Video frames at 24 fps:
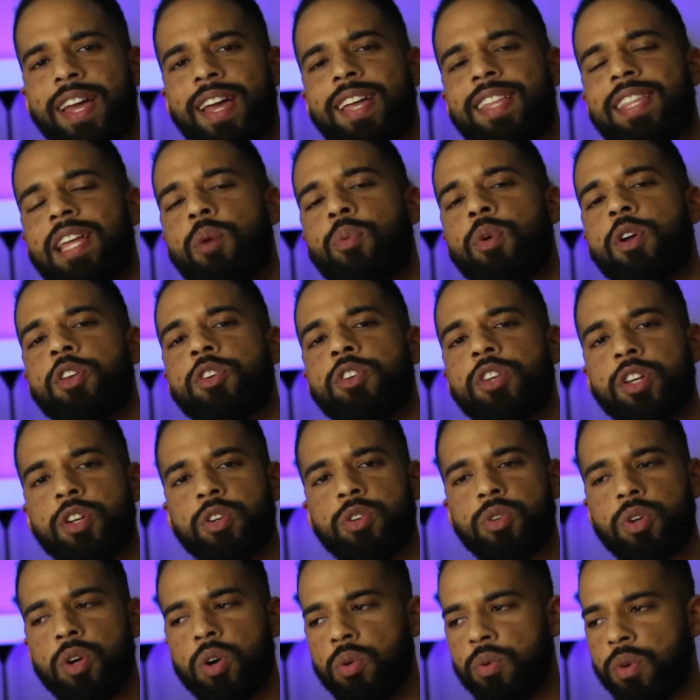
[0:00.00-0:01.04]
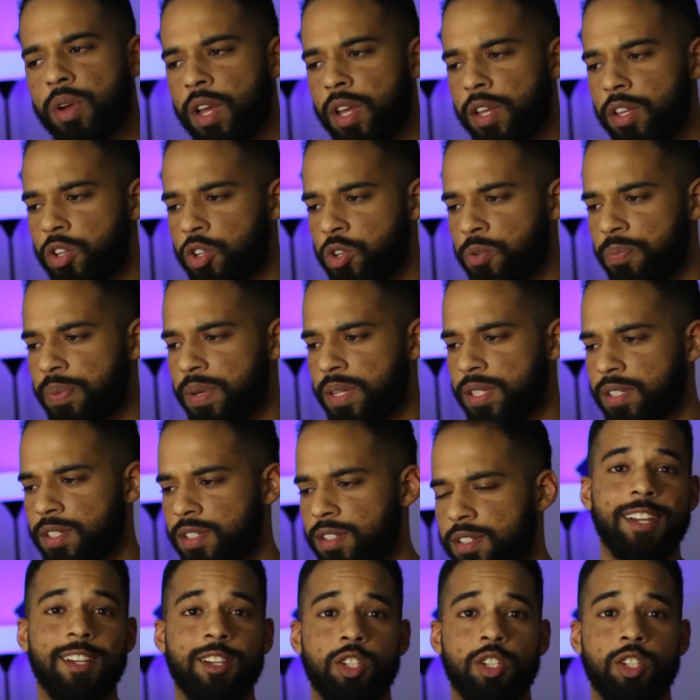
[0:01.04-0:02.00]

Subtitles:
That way you can grow your business.